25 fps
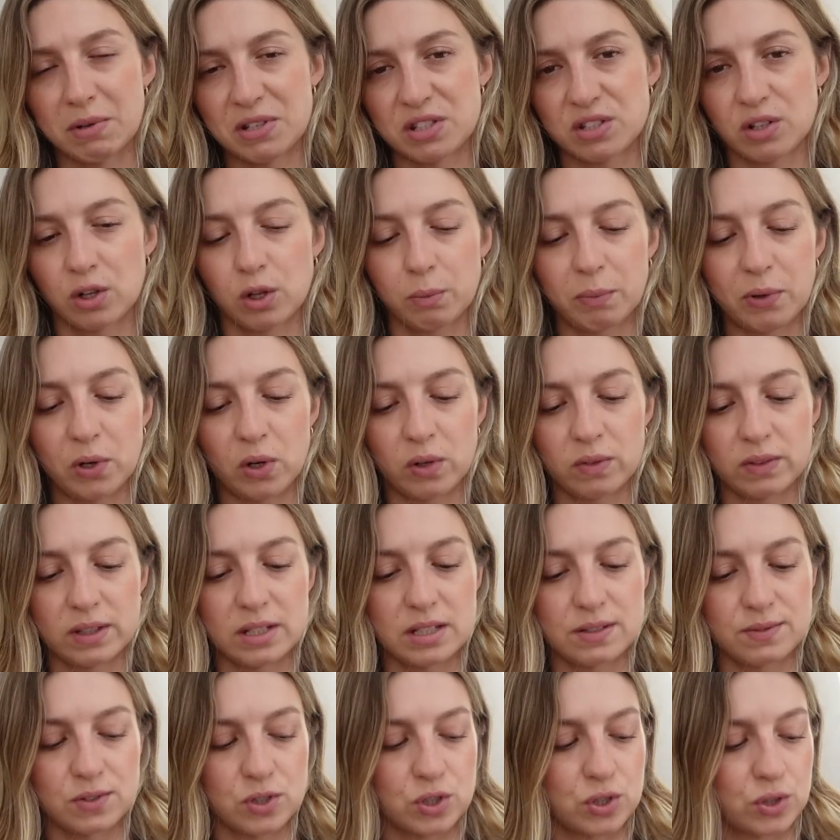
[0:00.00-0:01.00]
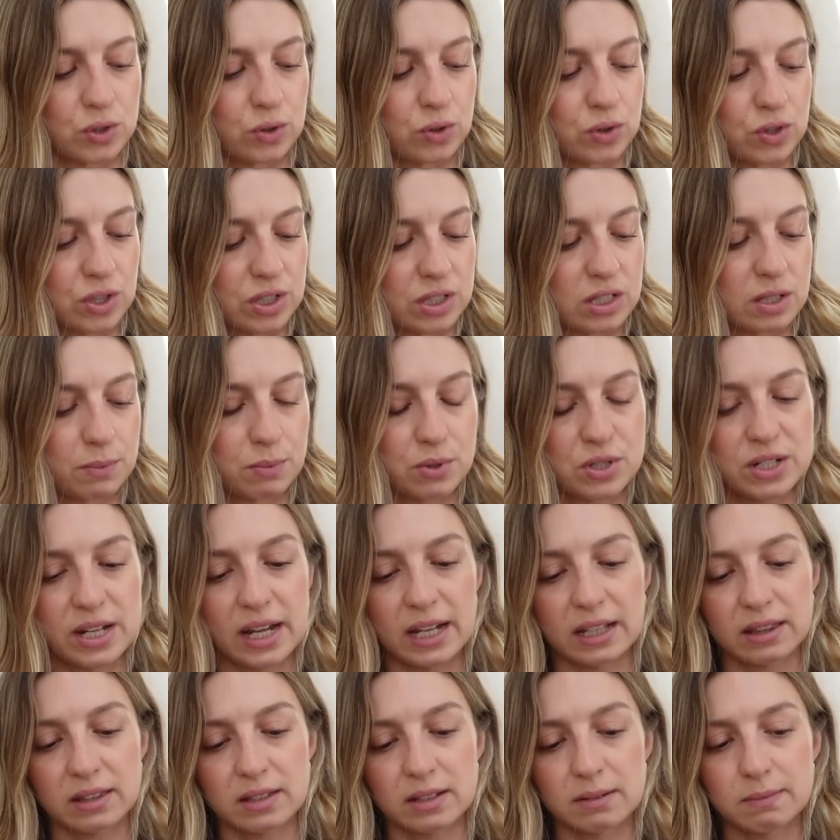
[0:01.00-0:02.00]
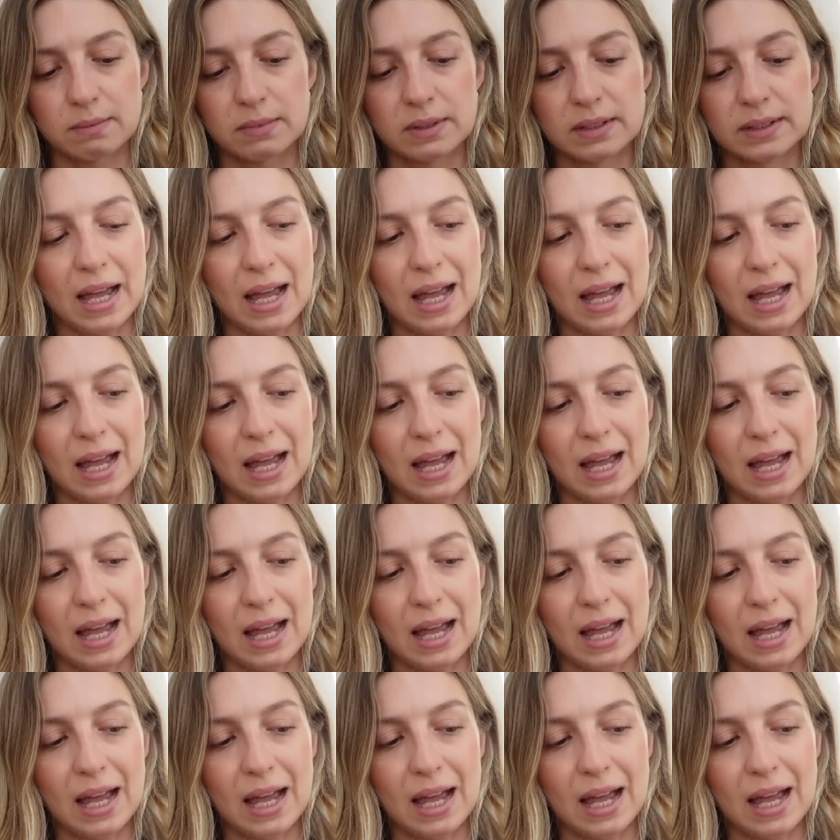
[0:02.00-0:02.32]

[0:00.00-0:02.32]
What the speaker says: sole put on these for sure, just to protect them.